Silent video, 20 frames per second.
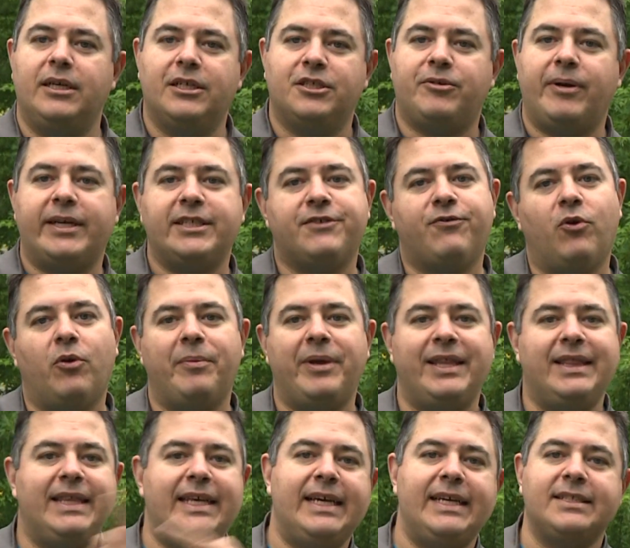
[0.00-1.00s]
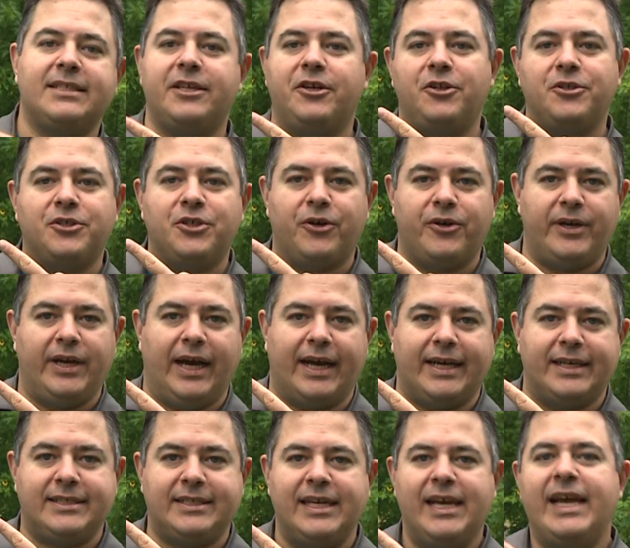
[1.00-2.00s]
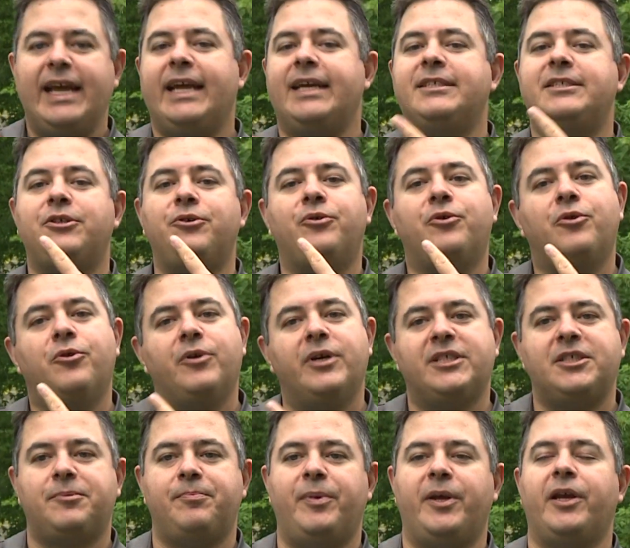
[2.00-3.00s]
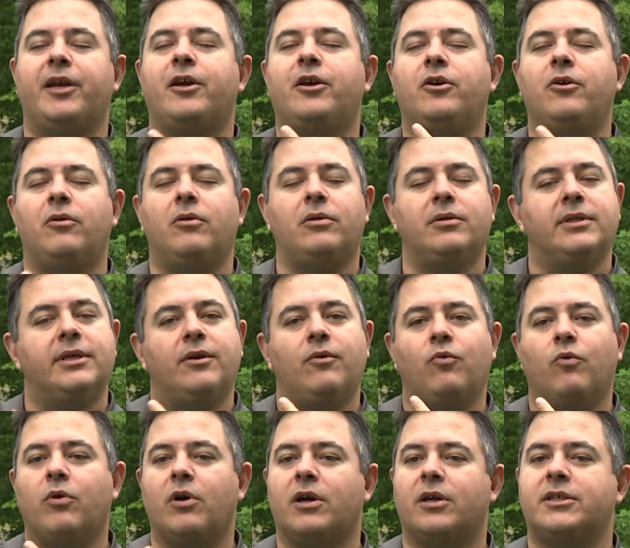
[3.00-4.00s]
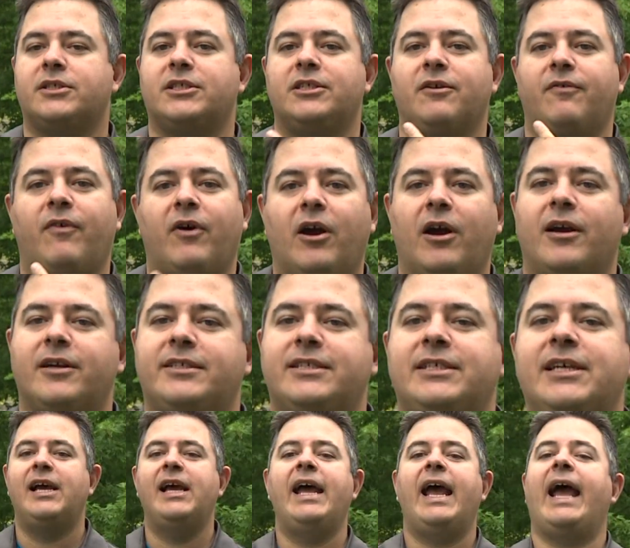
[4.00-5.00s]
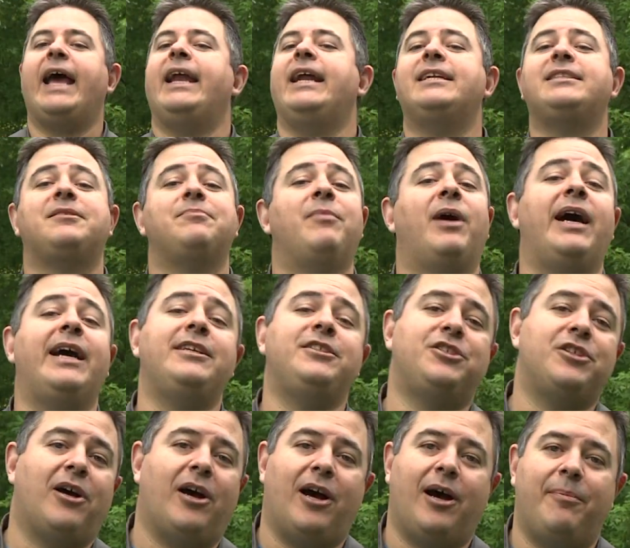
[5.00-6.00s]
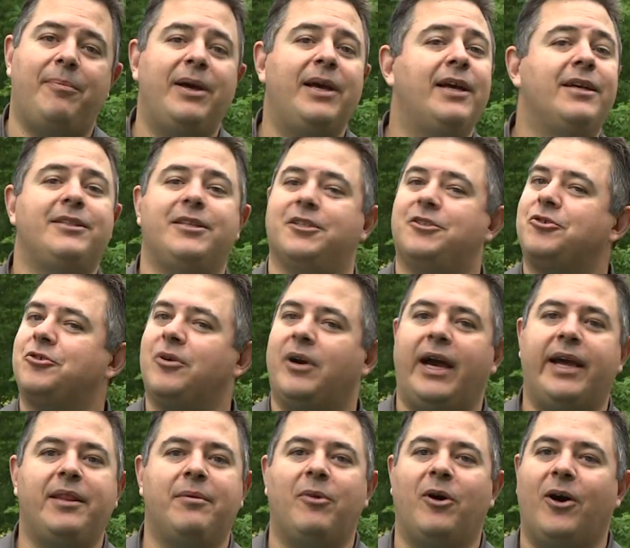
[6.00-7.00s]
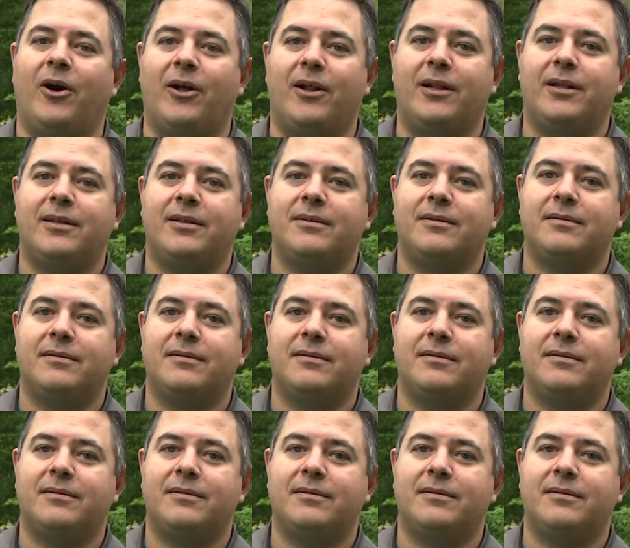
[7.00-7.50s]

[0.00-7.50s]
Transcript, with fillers: Transforming these little dirt nuggets into crispy, golden works of art, and it's my job to try them all.